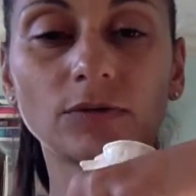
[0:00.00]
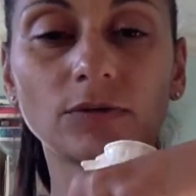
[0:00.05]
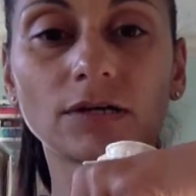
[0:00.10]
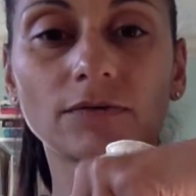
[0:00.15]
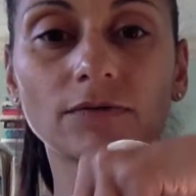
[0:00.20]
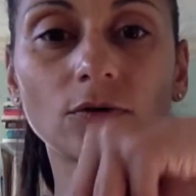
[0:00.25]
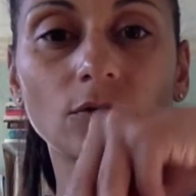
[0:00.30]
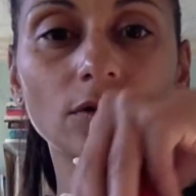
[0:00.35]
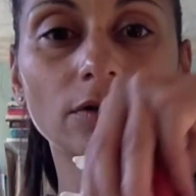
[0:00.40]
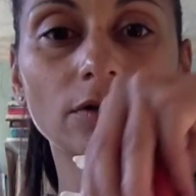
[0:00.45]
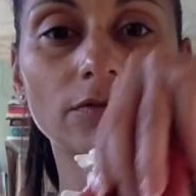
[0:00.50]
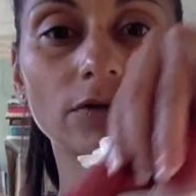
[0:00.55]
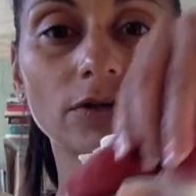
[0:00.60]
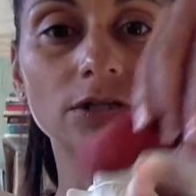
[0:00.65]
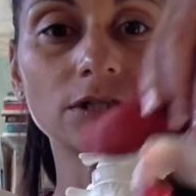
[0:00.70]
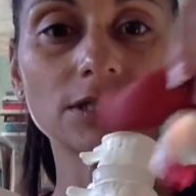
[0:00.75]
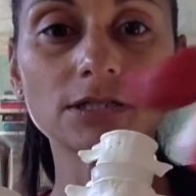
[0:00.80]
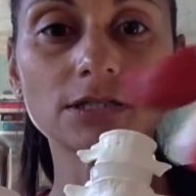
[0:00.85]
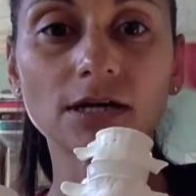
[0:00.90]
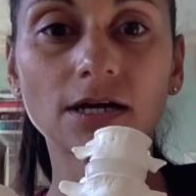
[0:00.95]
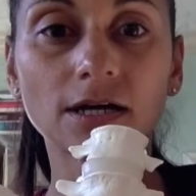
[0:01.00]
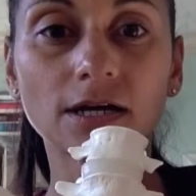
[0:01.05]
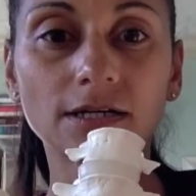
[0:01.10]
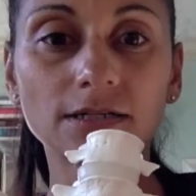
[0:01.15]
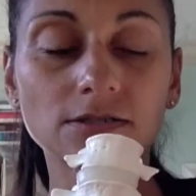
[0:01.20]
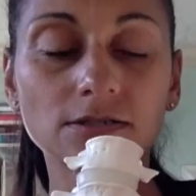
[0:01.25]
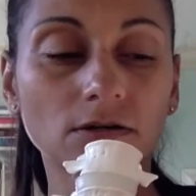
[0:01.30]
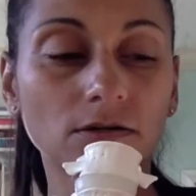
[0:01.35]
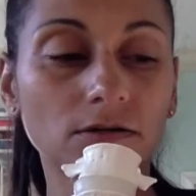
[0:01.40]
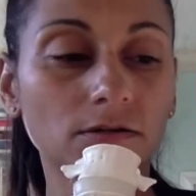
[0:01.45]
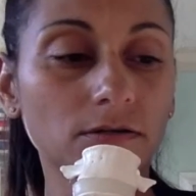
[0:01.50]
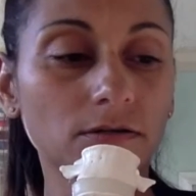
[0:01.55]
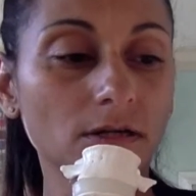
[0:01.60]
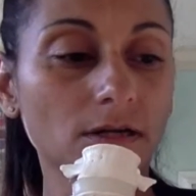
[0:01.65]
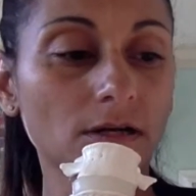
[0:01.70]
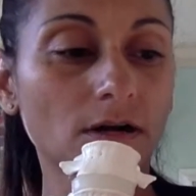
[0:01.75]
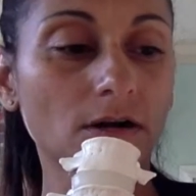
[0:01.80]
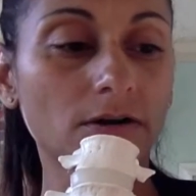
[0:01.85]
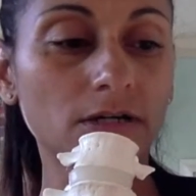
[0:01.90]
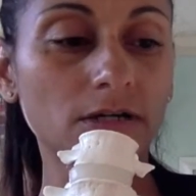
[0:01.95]
We have all our insides, our
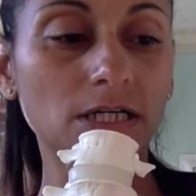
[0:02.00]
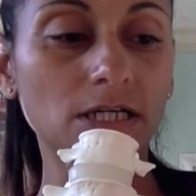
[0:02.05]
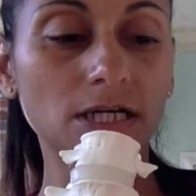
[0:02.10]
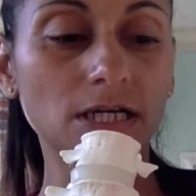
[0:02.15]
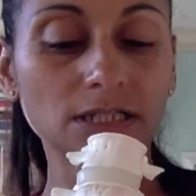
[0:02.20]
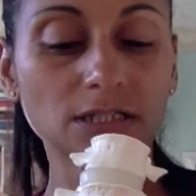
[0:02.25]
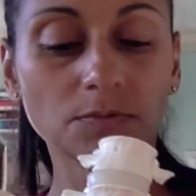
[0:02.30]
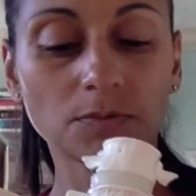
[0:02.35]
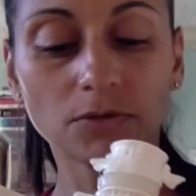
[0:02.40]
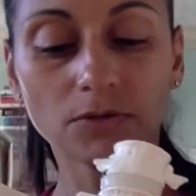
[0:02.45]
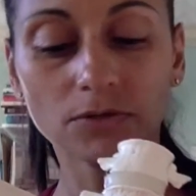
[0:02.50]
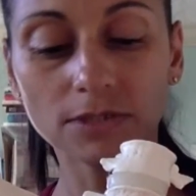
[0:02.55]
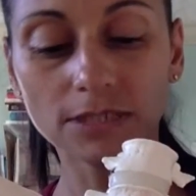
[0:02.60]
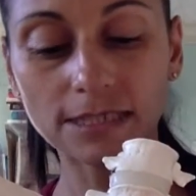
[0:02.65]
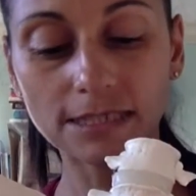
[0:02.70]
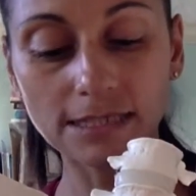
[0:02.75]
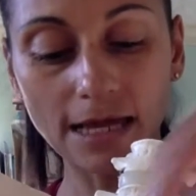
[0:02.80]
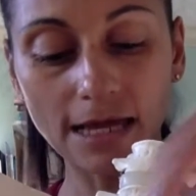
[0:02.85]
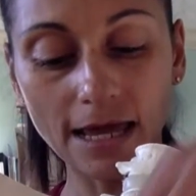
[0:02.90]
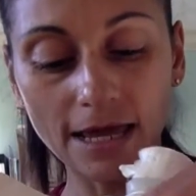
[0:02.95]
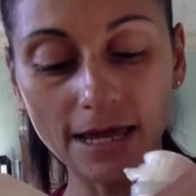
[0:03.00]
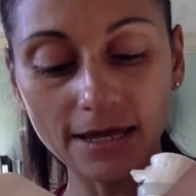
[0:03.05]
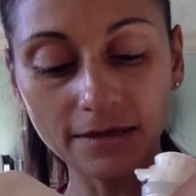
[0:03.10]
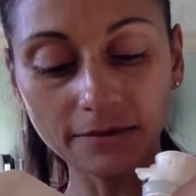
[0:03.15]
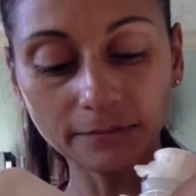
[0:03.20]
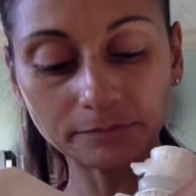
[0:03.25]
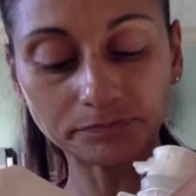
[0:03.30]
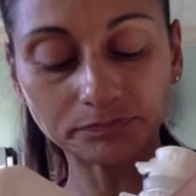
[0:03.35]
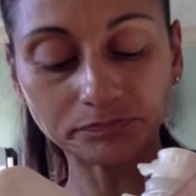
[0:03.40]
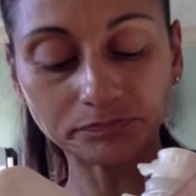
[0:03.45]
guts per se.